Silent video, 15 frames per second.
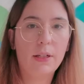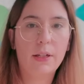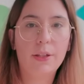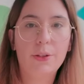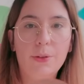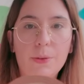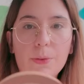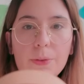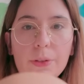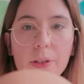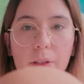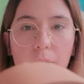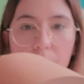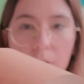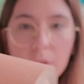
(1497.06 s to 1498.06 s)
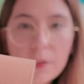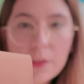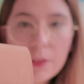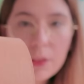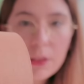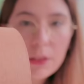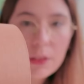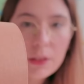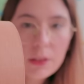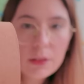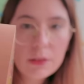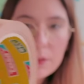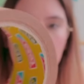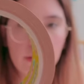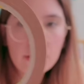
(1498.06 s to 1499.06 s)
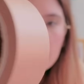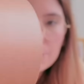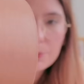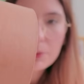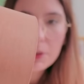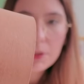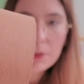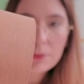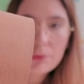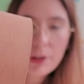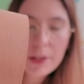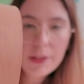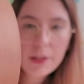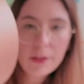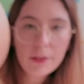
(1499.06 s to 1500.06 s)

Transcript: And I use this one right